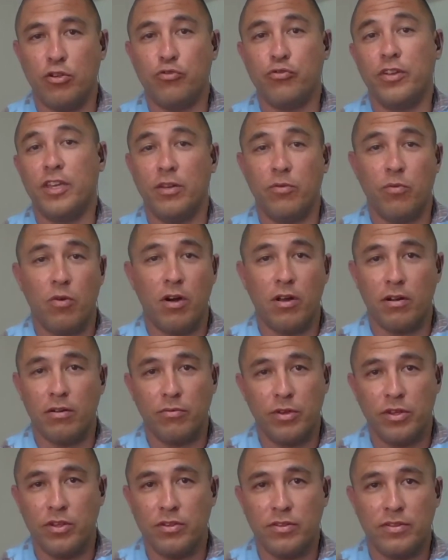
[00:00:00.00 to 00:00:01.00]
drinking water,
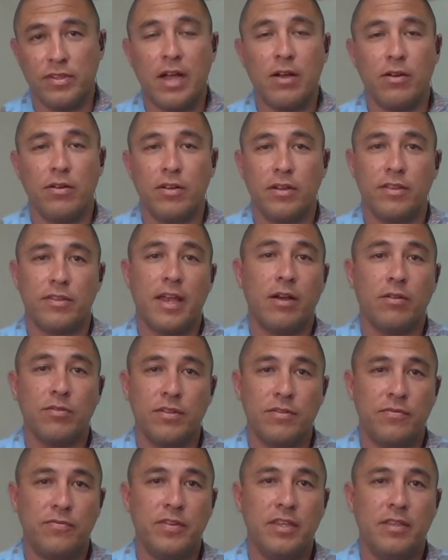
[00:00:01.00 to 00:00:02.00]
which is
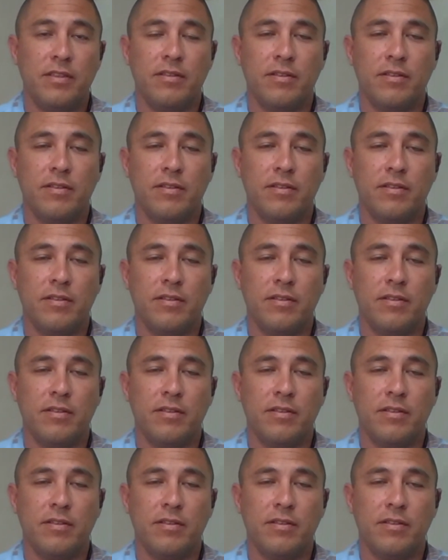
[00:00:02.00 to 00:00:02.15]
1,000 feet